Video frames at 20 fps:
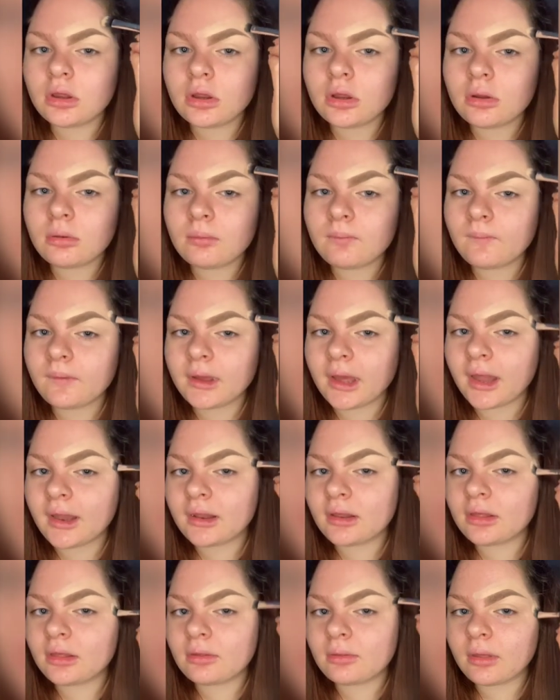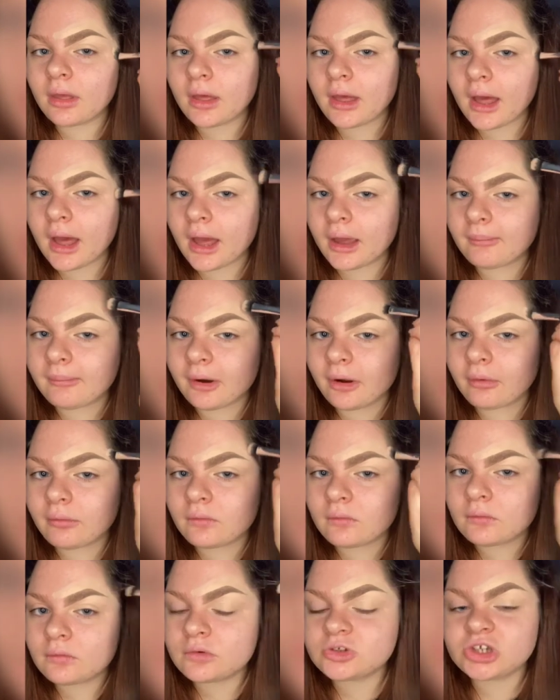But yeah, this is the eyebrow
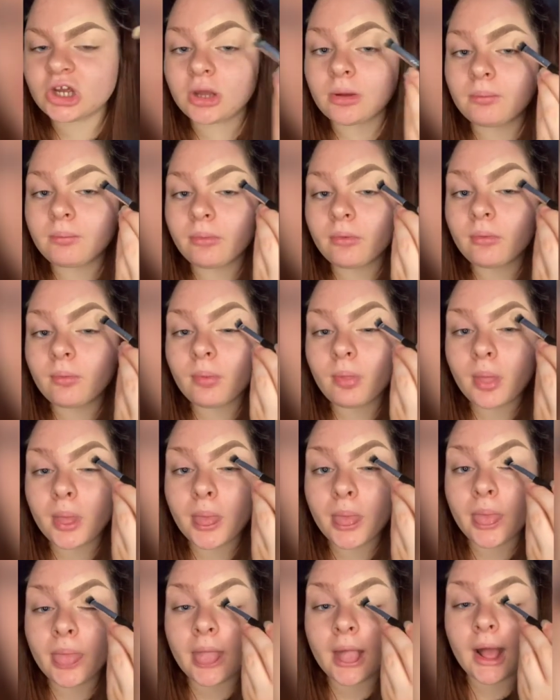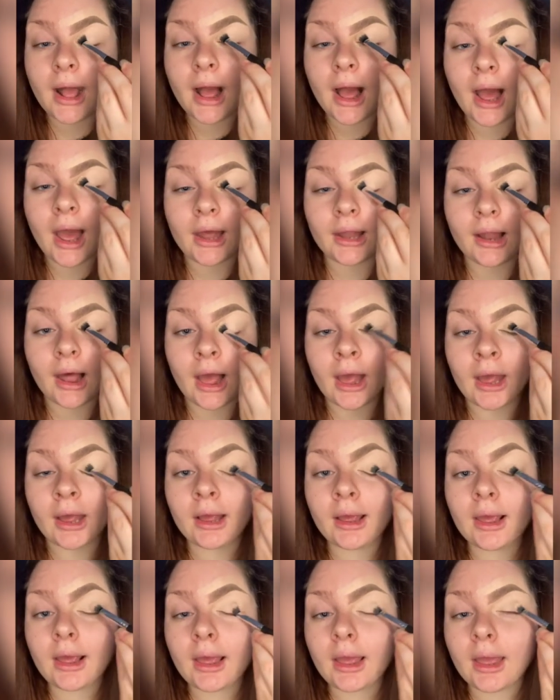shape I
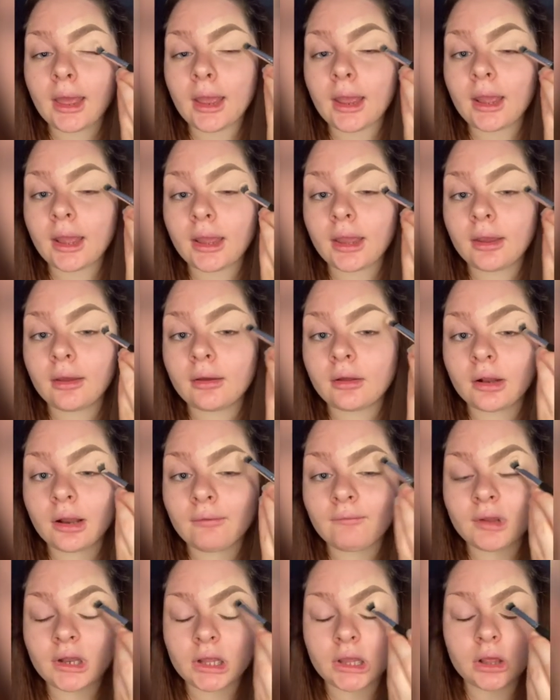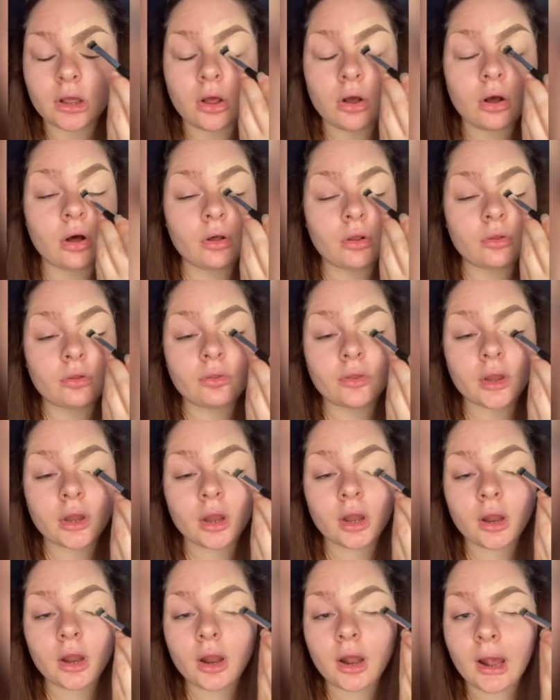like. You can have any other
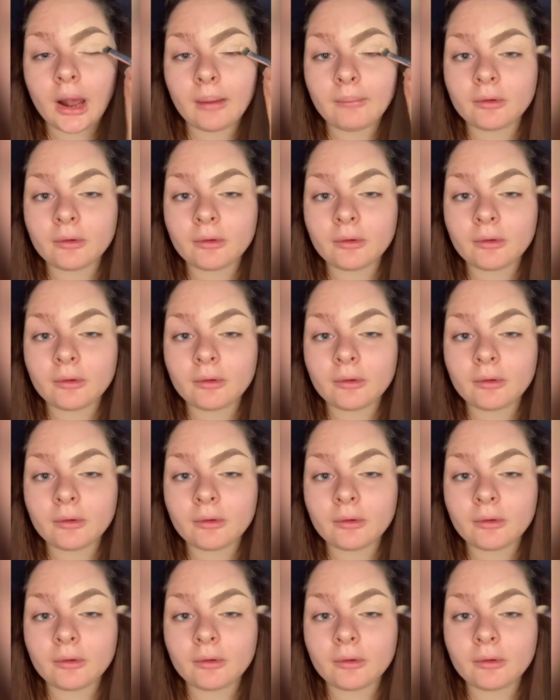eyebrow